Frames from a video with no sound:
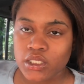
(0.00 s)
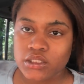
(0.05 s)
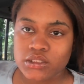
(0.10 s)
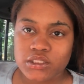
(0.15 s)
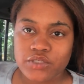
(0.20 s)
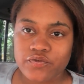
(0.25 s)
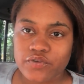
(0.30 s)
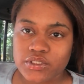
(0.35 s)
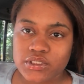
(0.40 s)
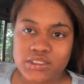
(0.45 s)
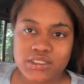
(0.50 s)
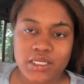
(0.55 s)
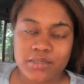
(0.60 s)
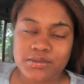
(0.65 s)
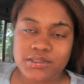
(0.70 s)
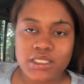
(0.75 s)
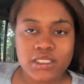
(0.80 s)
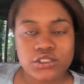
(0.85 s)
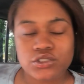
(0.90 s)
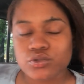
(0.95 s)
different
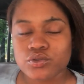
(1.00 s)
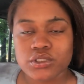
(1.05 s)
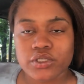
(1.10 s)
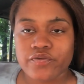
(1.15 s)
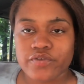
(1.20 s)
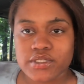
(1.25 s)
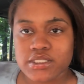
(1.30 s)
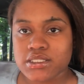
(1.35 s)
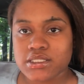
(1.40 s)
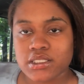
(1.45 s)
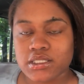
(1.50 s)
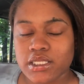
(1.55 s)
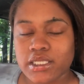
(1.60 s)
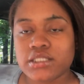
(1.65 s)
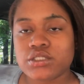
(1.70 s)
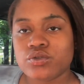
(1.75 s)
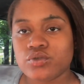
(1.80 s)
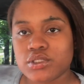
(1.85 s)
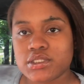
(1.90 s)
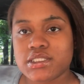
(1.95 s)
steps. They do
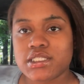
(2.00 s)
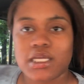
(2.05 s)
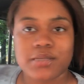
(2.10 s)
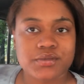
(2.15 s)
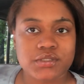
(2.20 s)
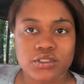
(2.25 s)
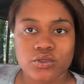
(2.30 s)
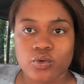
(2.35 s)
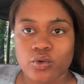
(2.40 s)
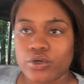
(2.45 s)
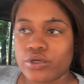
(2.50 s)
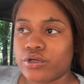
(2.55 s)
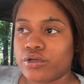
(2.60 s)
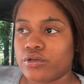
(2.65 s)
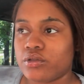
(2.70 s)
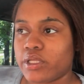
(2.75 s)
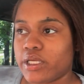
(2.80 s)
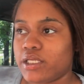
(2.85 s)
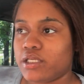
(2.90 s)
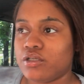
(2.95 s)
the steps in
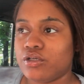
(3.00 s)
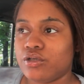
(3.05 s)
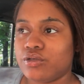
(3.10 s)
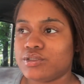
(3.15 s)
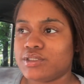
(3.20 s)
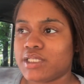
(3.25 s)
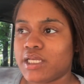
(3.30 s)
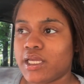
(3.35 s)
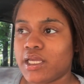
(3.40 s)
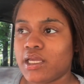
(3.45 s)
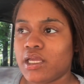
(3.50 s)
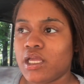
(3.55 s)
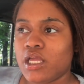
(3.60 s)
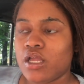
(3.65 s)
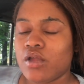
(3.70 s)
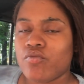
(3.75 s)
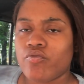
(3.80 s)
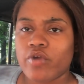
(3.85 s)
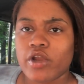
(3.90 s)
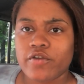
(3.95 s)
order. Like, you know, say
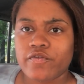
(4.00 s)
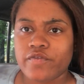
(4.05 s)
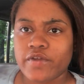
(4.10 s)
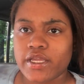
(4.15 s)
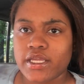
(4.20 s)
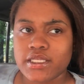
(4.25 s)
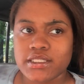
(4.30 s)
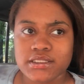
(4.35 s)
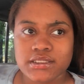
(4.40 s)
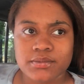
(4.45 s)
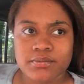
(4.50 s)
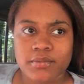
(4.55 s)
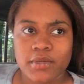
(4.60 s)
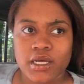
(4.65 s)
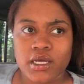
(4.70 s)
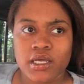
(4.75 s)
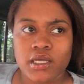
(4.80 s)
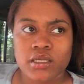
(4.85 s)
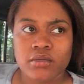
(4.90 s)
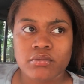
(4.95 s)
red face,
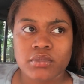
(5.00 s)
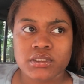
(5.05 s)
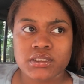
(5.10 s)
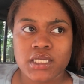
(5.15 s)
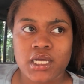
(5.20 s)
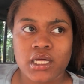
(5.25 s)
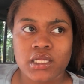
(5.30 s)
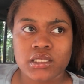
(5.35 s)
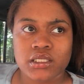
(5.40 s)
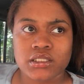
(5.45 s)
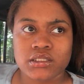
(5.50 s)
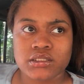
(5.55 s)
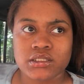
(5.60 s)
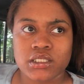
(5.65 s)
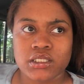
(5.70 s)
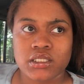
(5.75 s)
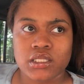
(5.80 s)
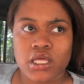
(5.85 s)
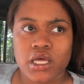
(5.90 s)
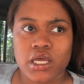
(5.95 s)
my battalion did